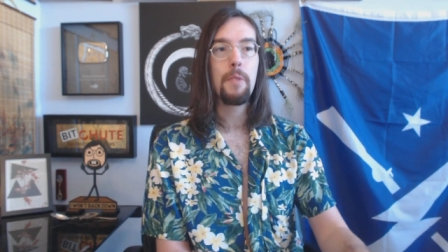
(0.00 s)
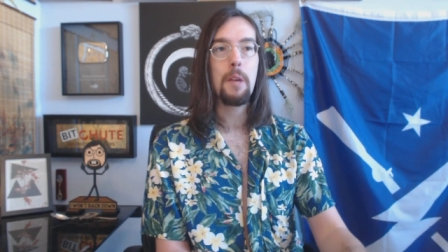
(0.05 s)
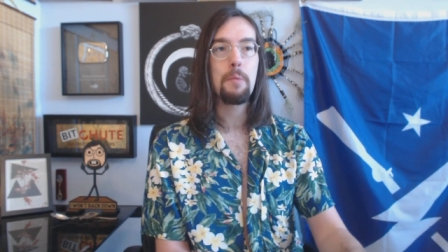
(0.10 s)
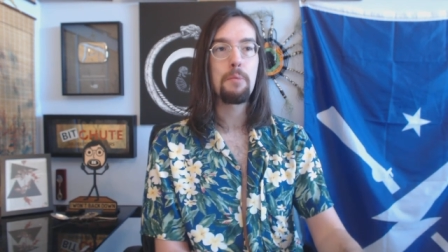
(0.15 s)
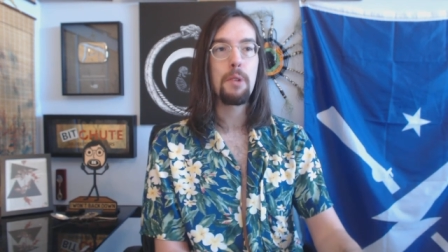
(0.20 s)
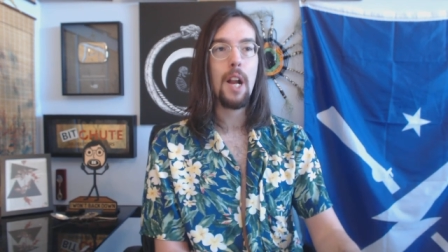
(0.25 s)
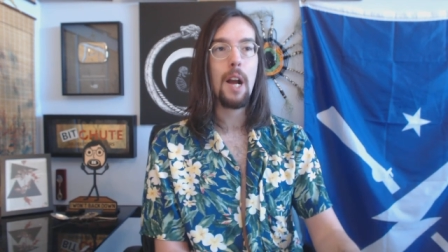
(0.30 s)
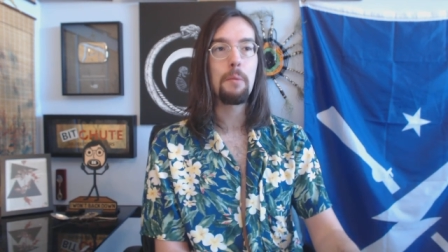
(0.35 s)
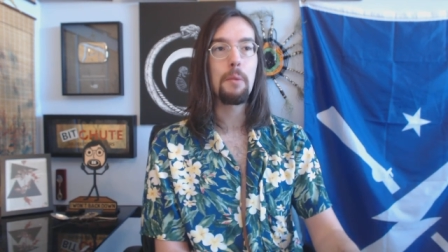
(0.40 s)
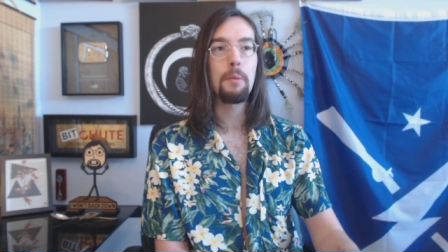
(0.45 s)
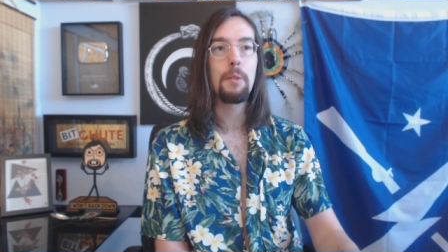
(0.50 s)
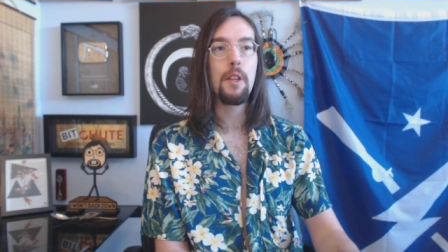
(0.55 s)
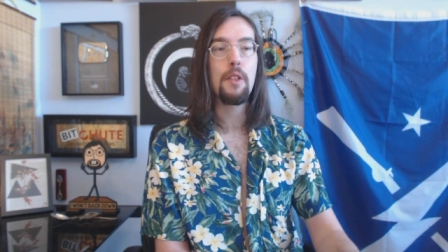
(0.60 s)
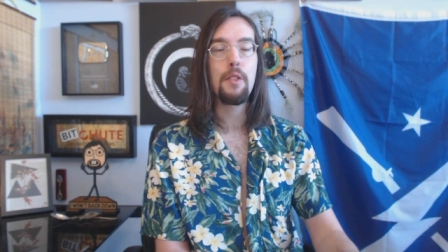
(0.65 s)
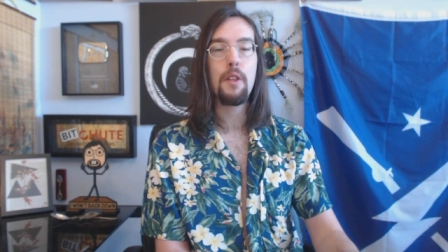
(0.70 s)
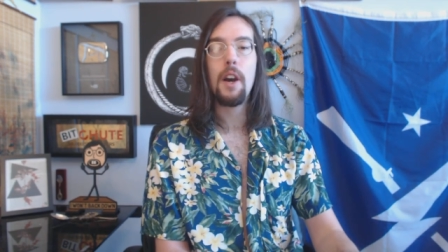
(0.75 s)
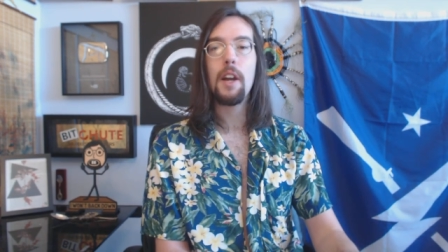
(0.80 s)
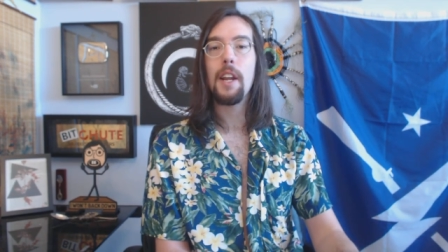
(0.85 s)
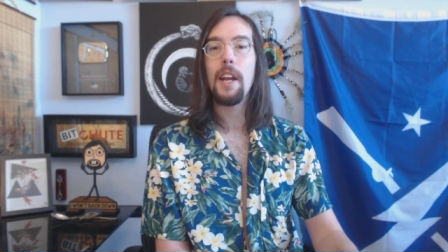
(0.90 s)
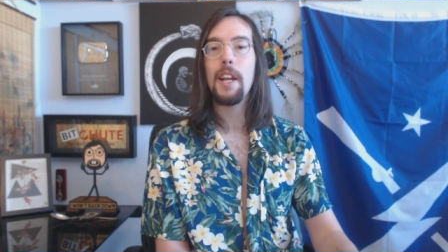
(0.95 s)
they probably
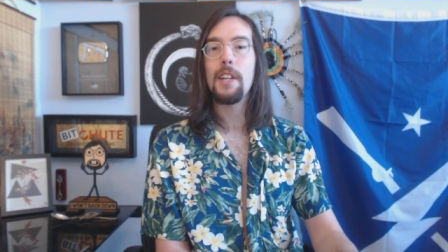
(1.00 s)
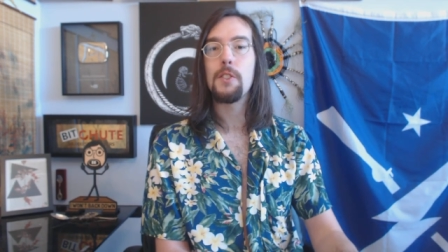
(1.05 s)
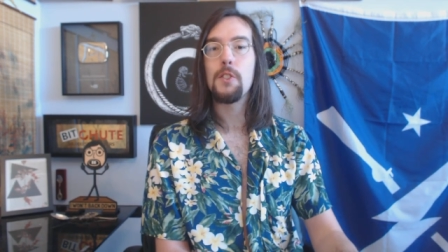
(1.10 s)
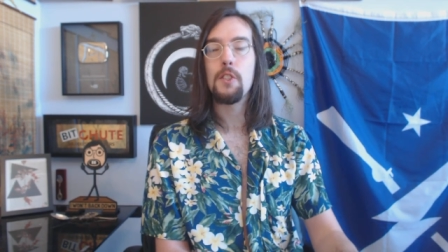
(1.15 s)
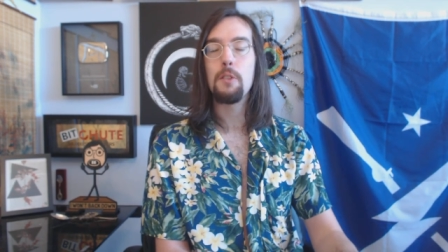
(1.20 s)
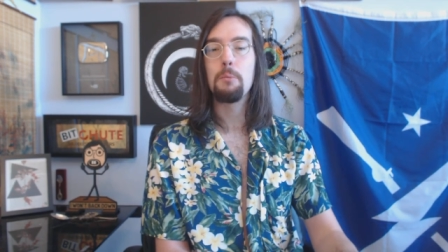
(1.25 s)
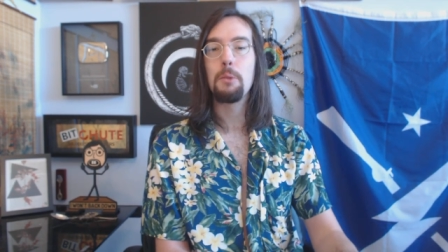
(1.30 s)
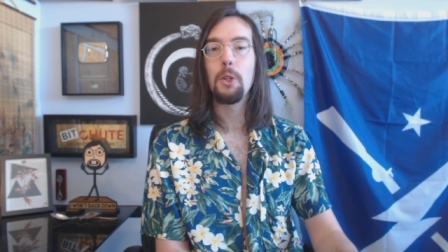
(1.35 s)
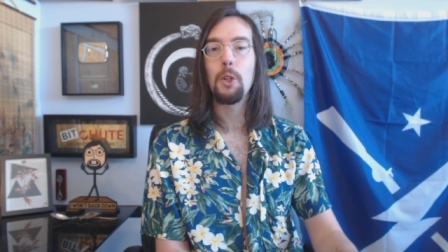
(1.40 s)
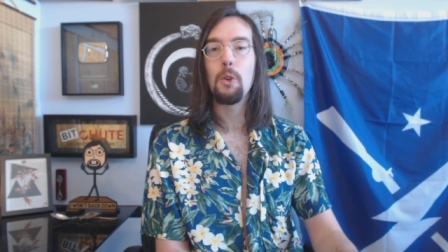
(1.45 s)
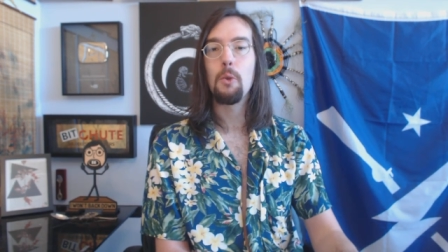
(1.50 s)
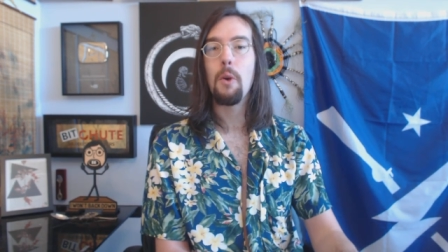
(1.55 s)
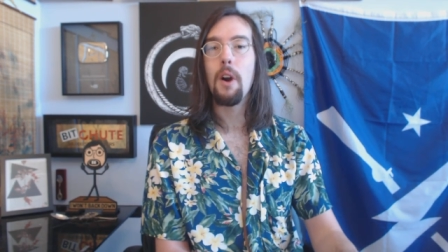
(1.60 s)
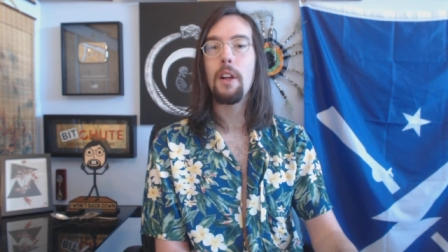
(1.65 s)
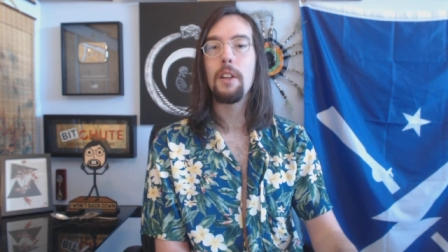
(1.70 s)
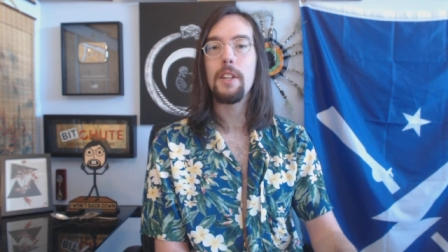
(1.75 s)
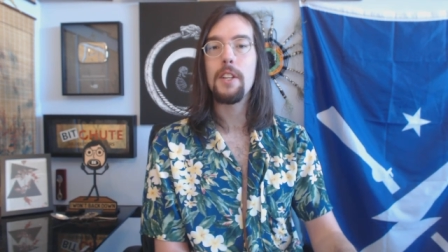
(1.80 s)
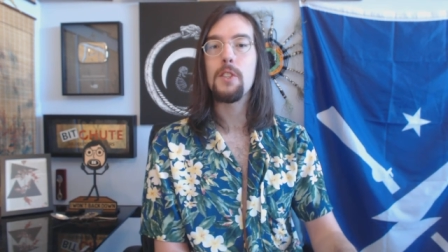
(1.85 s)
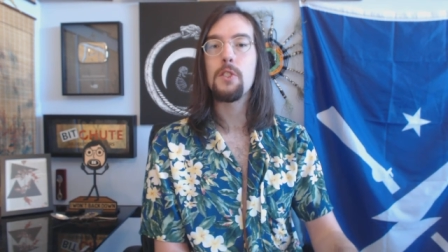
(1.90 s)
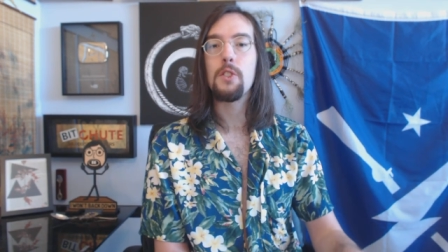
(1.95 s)
thought it had similar
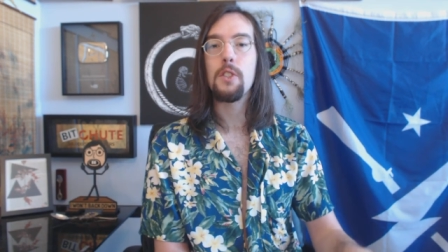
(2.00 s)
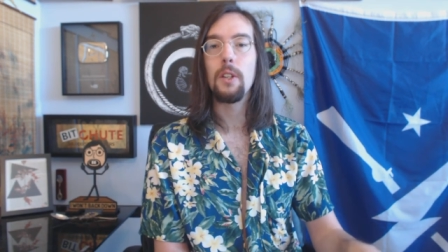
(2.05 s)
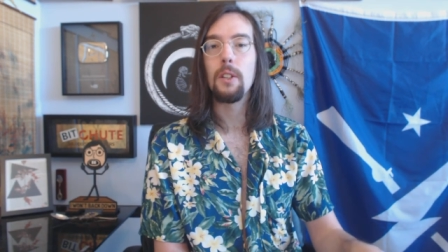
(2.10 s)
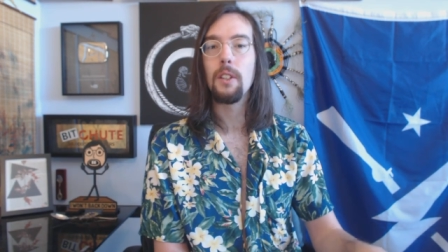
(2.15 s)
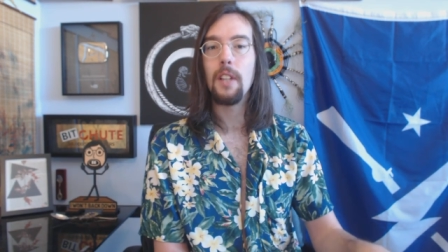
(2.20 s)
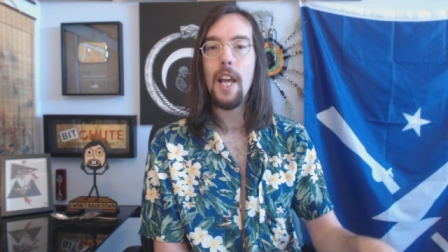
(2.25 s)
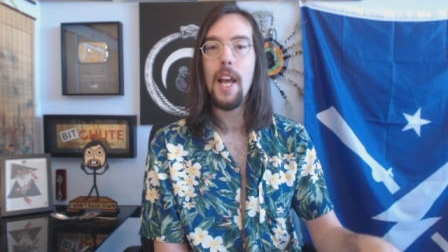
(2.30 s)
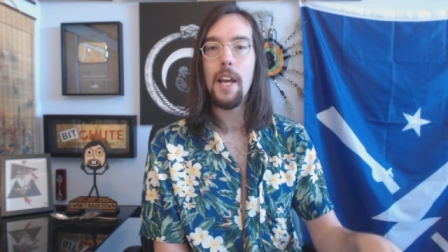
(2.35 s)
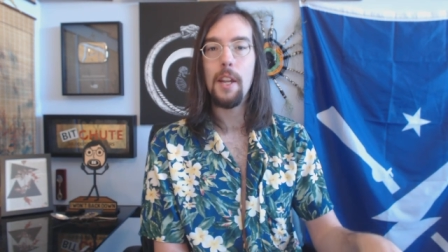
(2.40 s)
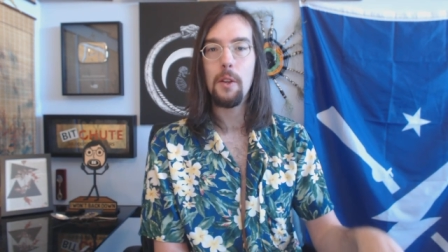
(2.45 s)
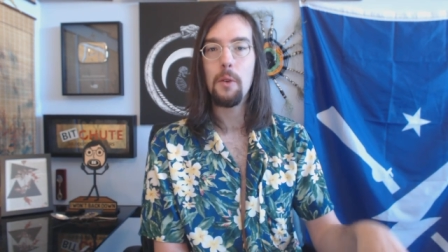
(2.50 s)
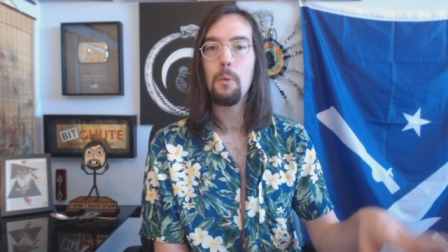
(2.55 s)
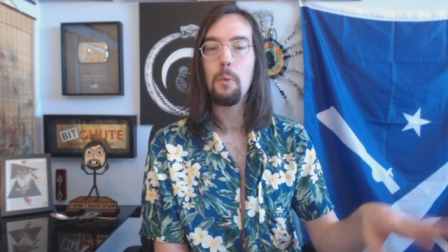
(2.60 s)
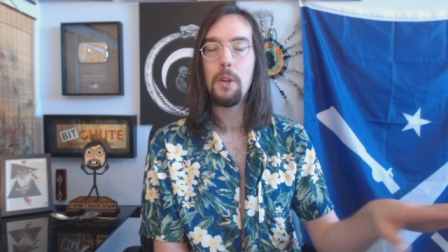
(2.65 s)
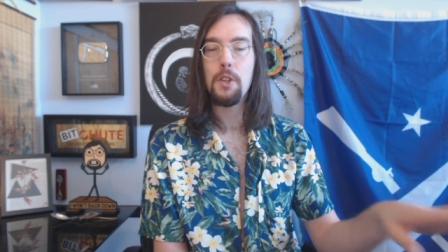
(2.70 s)
qualities to lead,